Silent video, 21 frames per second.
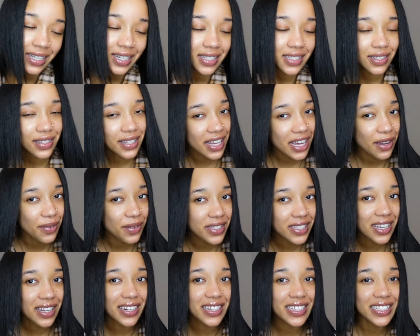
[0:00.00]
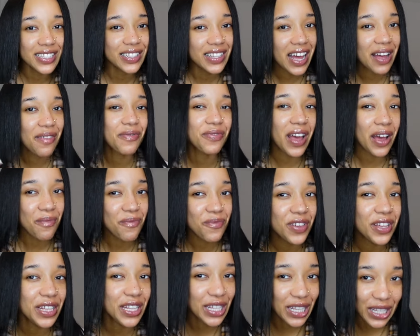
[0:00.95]
So yeah, we're starting to, I'm, I'm
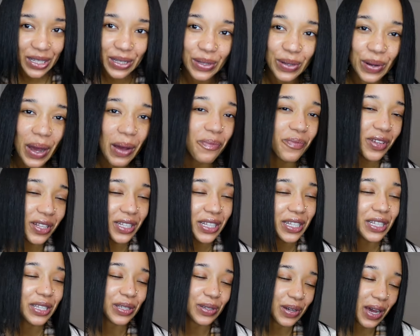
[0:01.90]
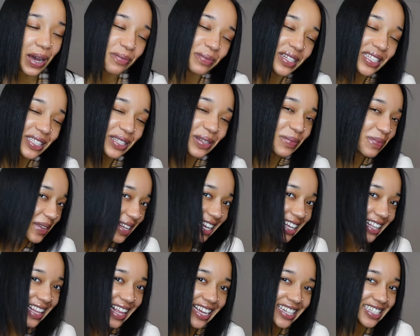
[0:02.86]
feeling cute. I'm feeling cute, I must admit.
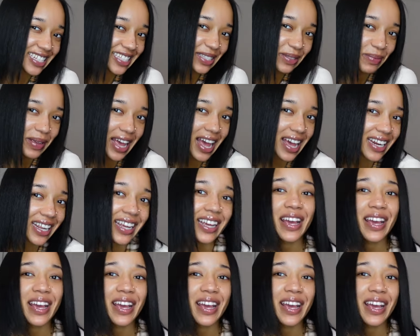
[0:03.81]
Like, she's a baddie.